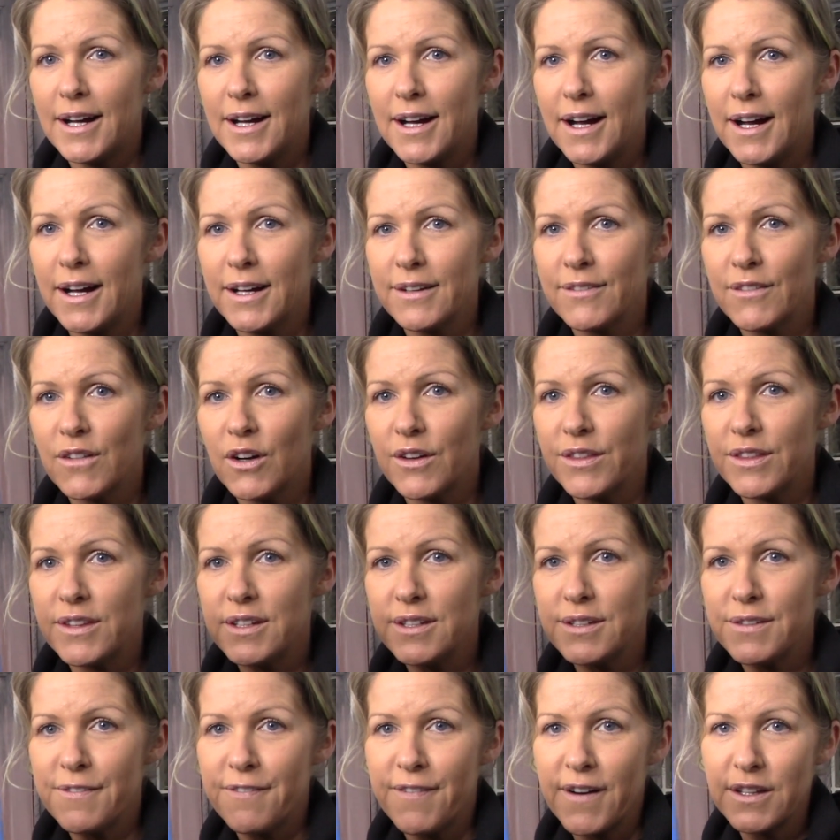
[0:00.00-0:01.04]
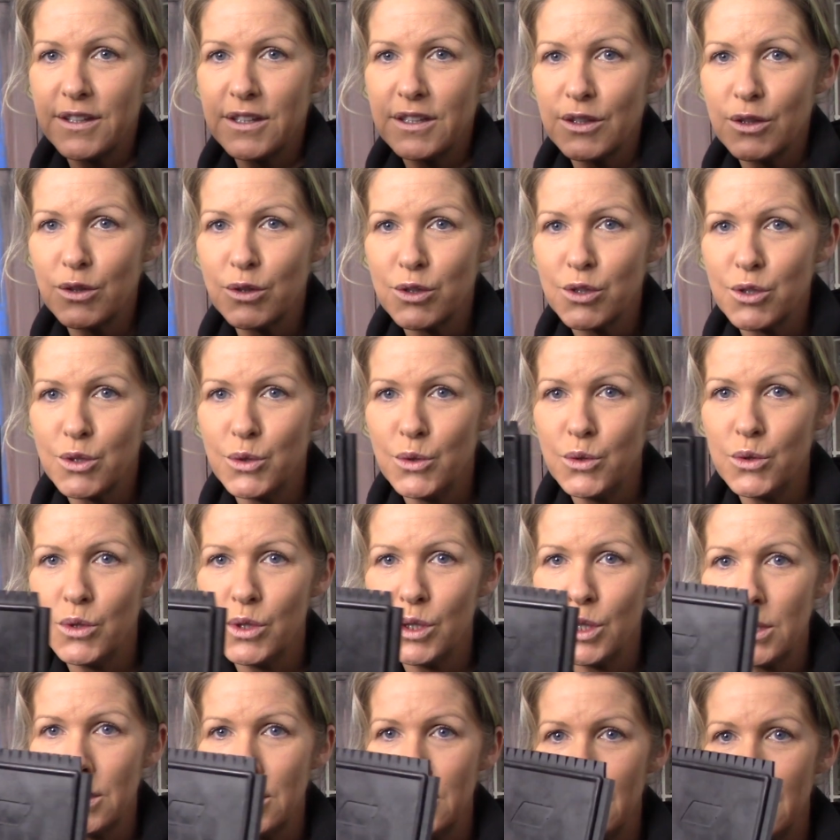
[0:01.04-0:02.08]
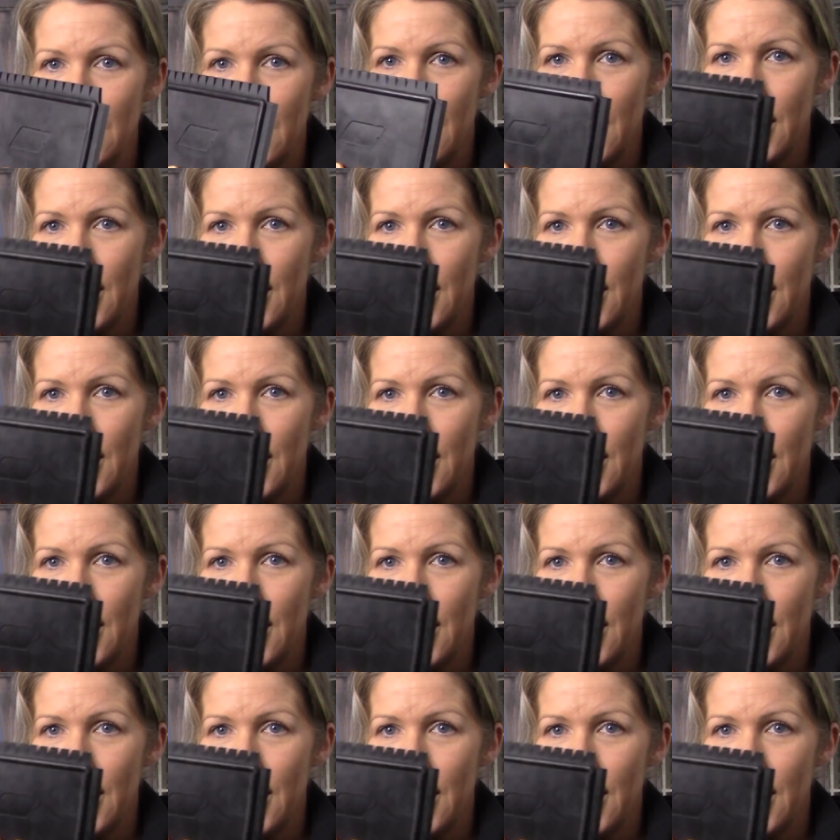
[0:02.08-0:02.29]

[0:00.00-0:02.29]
I've got this fun little tool.